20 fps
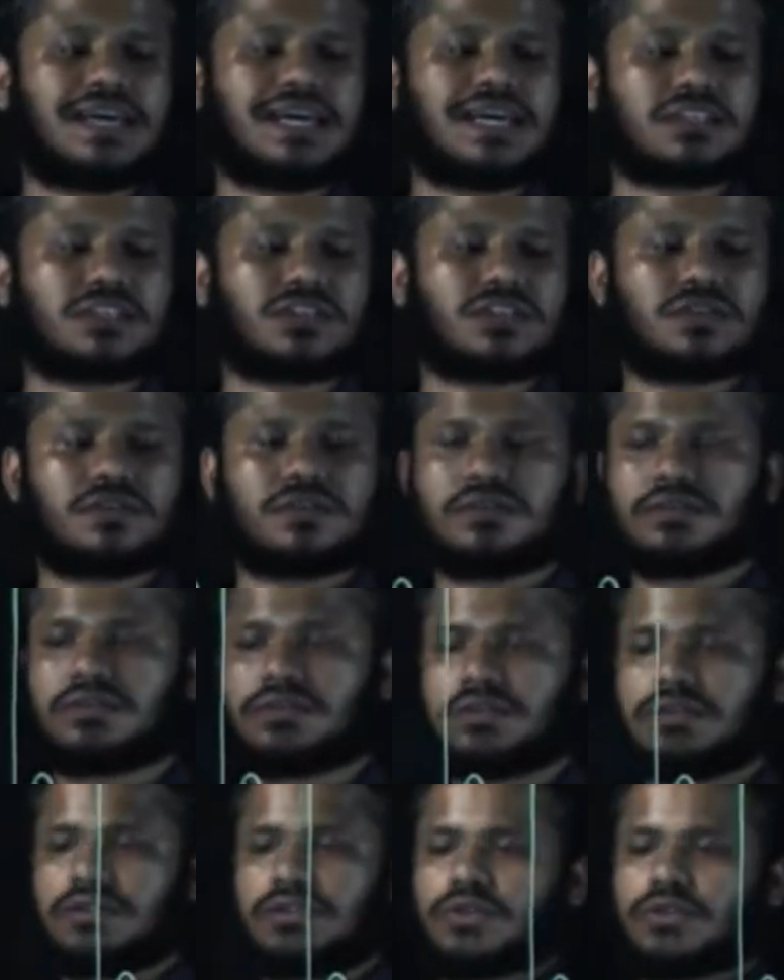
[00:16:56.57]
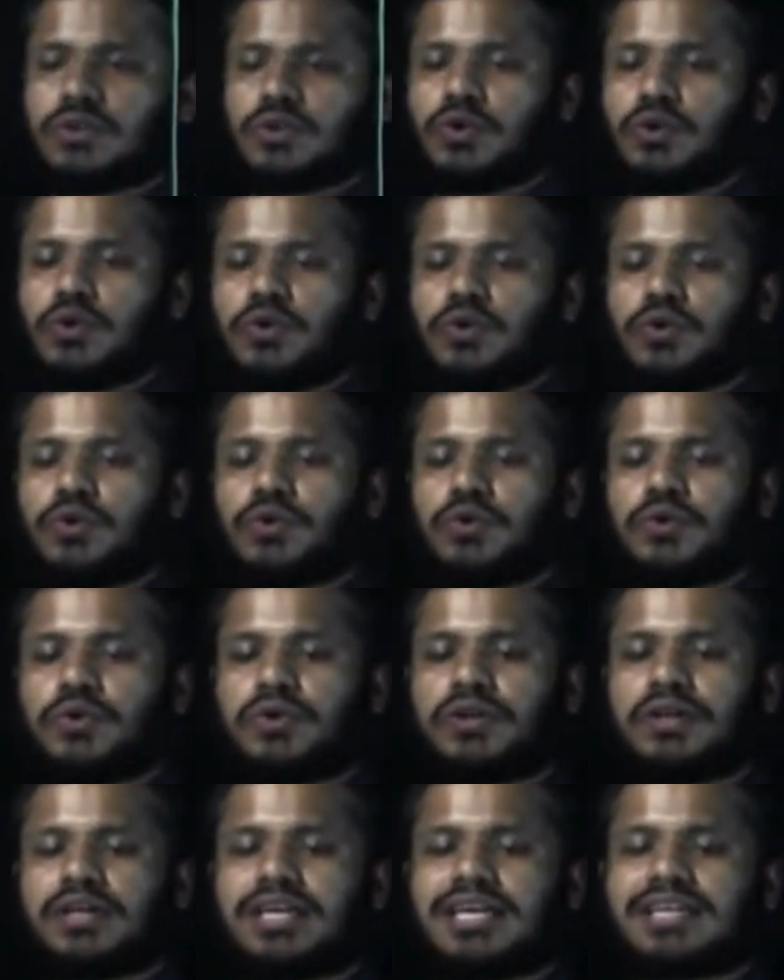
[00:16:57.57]
x, o,
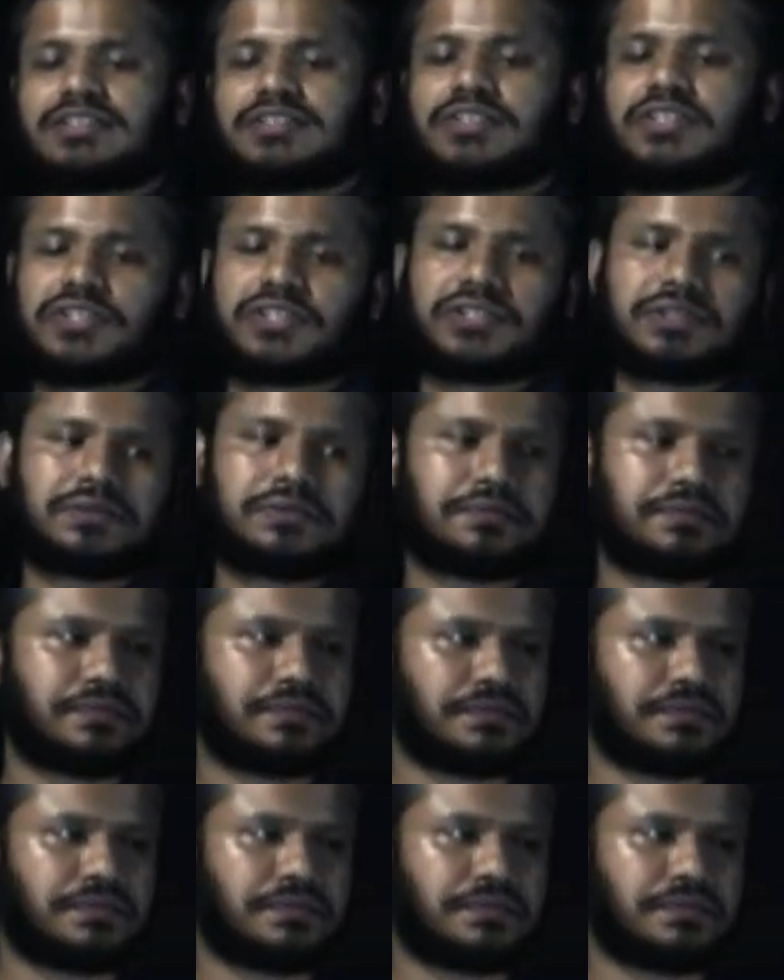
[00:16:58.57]
x dash,